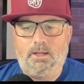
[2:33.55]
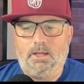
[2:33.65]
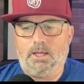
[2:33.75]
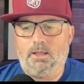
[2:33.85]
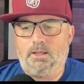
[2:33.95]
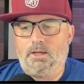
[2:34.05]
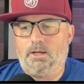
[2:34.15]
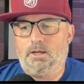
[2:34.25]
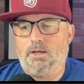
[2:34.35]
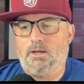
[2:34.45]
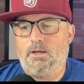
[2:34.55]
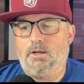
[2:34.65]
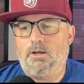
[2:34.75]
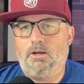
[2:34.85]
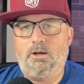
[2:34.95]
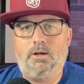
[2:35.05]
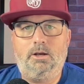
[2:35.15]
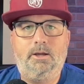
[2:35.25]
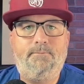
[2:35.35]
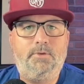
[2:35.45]
Hey there.
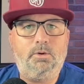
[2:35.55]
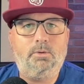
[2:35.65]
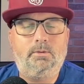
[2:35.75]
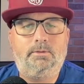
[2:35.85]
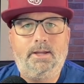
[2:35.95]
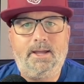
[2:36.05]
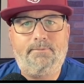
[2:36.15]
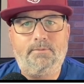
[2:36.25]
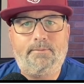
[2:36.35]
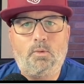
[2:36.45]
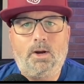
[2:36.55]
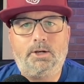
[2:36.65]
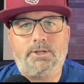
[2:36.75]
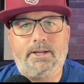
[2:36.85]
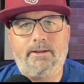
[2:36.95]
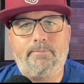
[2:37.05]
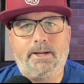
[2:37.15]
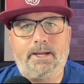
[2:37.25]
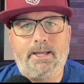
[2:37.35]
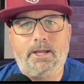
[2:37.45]
If you've ever watched any of
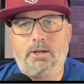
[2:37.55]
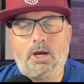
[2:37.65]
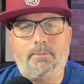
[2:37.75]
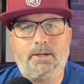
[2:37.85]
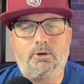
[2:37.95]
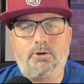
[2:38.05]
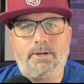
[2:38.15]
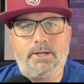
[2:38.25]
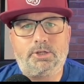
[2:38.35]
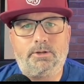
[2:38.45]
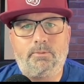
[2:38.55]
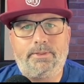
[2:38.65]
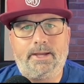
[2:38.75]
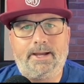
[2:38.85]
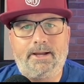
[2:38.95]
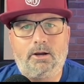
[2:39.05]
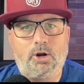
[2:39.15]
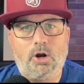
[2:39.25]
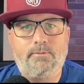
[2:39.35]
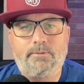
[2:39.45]
my comic creation with AI
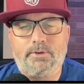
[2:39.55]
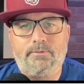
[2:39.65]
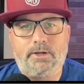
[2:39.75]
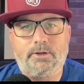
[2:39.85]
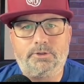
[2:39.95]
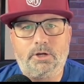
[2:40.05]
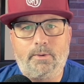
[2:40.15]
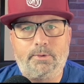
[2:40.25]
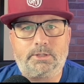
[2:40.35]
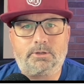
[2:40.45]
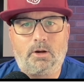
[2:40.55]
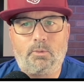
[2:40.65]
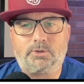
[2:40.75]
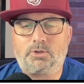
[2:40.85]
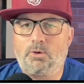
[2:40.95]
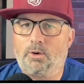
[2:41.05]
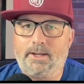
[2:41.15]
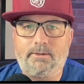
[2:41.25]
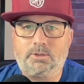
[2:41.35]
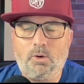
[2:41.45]
art overview videos, you know, we always start with
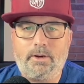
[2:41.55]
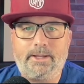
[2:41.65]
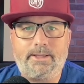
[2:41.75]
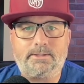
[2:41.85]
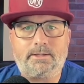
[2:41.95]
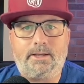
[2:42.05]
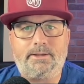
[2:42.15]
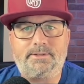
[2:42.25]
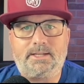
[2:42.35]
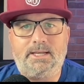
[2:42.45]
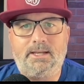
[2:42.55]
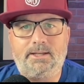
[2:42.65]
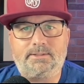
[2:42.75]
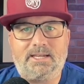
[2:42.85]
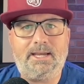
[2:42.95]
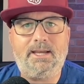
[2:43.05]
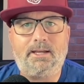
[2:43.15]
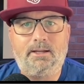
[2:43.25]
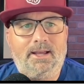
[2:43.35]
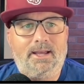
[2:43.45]
story. Story, they say, is key. It's
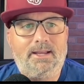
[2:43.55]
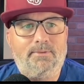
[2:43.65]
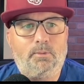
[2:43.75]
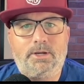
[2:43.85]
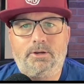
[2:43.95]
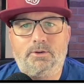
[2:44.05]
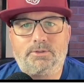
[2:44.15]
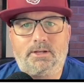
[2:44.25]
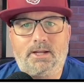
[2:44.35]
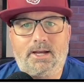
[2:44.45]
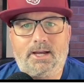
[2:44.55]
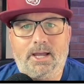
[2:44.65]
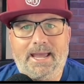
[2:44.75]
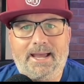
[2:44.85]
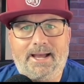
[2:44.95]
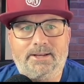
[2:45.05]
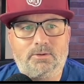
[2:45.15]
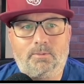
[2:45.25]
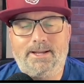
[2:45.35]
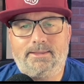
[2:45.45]
king. And even when you're using AI
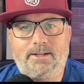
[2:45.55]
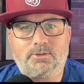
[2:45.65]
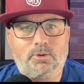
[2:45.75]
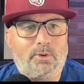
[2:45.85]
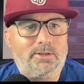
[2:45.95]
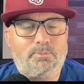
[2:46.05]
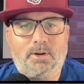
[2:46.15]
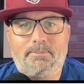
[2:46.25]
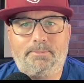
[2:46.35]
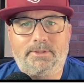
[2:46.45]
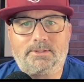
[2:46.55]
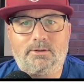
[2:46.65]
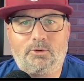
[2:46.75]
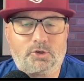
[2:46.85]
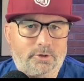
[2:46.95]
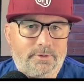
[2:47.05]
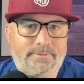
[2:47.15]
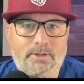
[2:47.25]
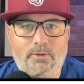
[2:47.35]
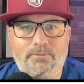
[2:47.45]
to write that story, it's probably still true,
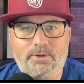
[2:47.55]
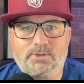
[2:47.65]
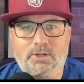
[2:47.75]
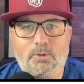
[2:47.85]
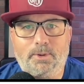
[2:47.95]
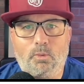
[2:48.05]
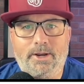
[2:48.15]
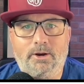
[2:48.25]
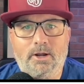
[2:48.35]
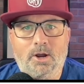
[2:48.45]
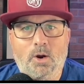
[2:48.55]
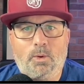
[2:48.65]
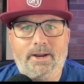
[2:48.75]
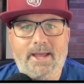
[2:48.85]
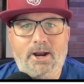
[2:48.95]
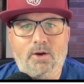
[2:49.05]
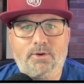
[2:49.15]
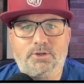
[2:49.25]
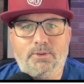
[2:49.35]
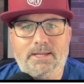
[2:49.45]
even though it feels a little bit weird. We're going to head
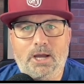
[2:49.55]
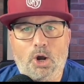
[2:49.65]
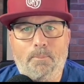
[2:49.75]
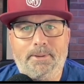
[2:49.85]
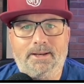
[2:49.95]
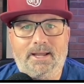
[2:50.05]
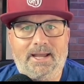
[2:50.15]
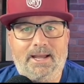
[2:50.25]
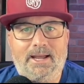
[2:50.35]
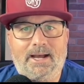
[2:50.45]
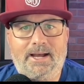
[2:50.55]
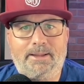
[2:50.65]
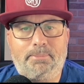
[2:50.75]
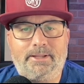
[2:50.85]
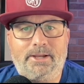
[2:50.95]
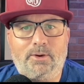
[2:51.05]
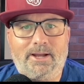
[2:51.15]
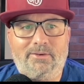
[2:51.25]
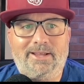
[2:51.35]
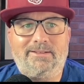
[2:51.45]
over to the OpenAI
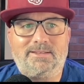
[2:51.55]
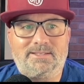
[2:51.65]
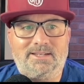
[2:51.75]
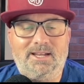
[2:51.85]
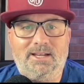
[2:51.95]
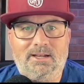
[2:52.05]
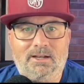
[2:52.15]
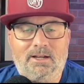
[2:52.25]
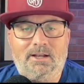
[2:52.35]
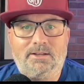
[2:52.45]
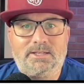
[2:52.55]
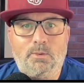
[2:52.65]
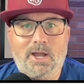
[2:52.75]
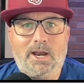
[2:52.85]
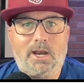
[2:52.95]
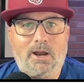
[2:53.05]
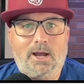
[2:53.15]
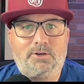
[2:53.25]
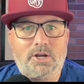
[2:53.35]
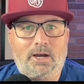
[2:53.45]
playground and see what kind of
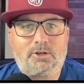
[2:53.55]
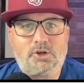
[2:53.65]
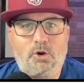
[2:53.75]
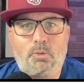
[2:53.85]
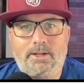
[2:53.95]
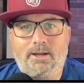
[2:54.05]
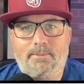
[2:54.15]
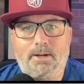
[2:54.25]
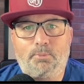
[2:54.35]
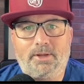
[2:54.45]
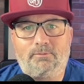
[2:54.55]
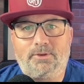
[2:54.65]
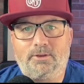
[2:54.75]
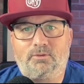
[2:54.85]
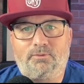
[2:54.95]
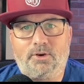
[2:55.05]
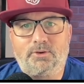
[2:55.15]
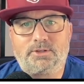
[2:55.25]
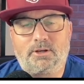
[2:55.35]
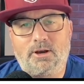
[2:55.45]
knock-knock joke we can come up with for this
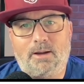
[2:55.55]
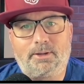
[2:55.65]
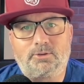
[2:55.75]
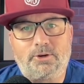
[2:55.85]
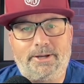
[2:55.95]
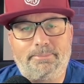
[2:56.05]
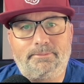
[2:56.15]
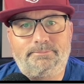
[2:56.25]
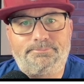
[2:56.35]
first comic strip.